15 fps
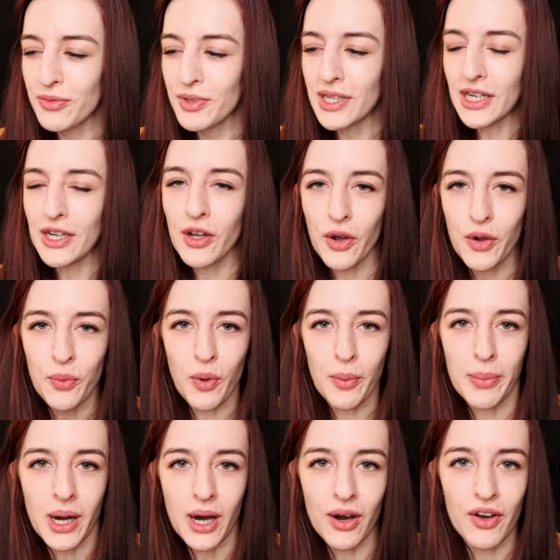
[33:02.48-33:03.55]
really know what
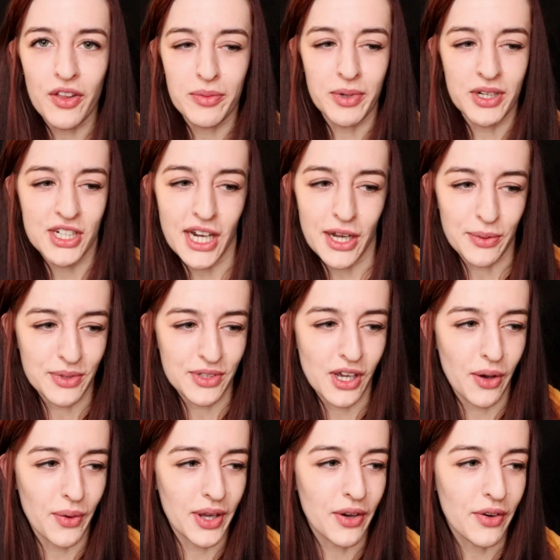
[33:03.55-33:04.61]
path my channel's going